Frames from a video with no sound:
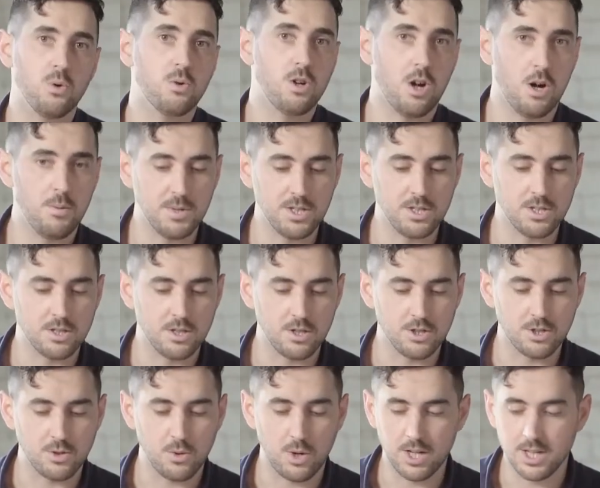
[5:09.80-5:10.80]
can't be
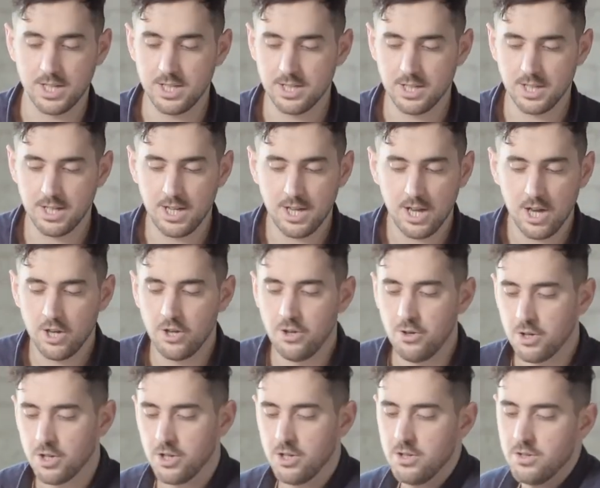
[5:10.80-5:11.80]
dislodged quite easily, you
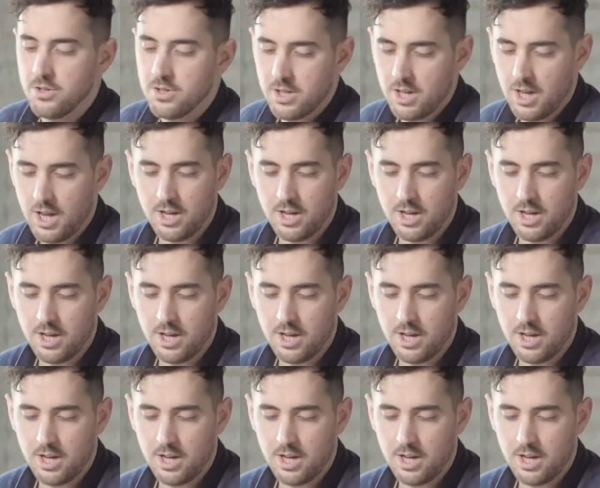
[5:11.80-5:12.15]
can use